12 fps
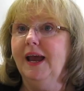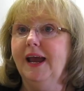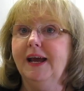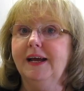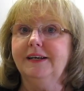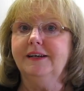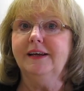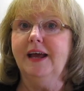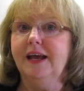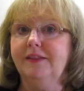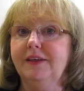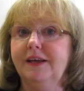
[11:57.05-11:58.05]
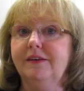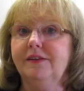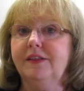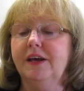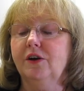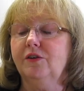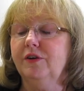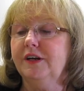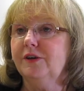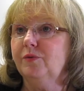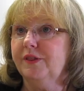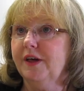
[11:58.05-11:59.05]
and, and they, they are
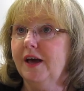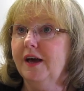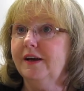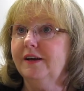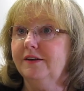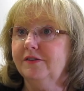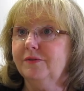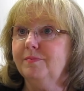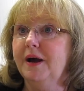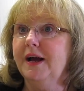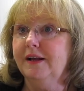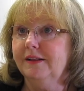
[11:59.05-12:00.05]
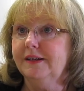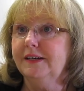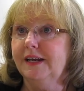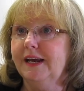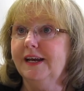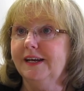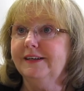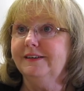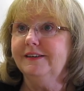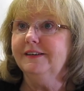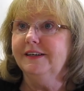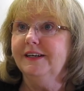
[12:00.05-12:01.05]
greeted with a hug and a smile and,
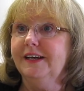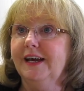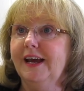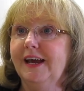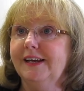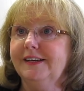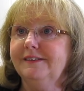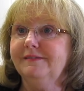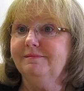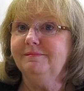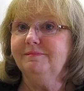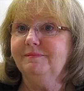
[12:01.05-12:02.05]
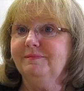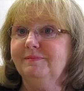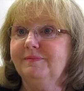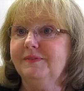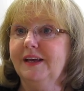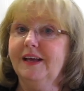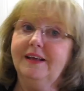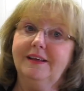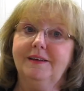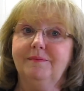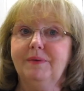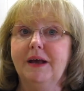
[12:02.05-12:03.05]
and, and
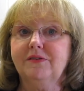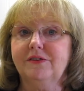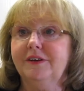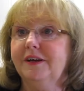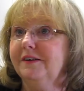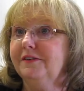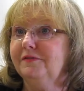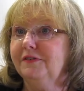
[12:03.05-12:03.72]
Pastor Gary is